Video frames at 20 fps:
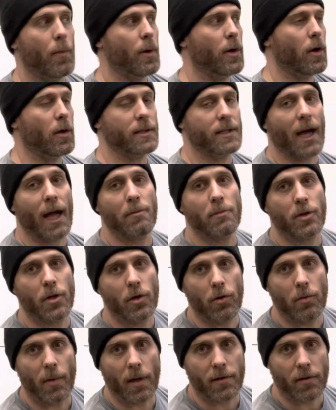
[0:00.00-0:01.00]
we call type
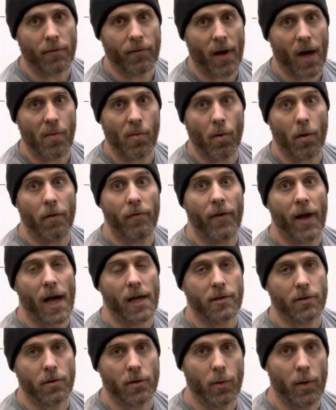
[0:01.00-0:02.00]
2 muscle fiber or
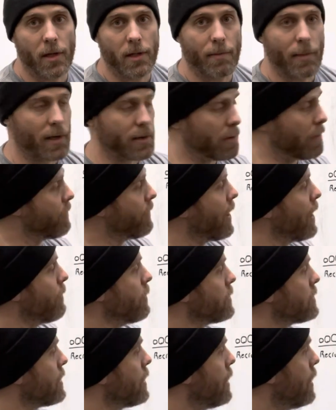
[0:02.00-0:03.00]
faster twitch muscle
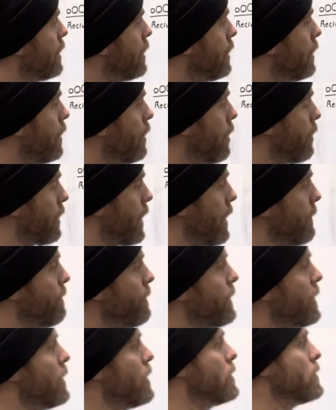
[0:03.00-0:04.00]
fibers, okay?
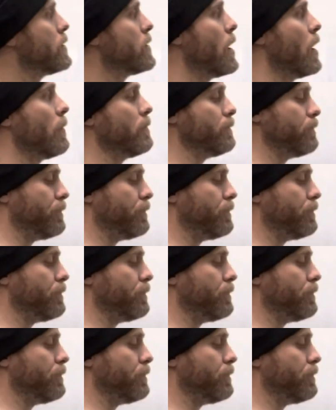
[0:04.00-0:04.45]
So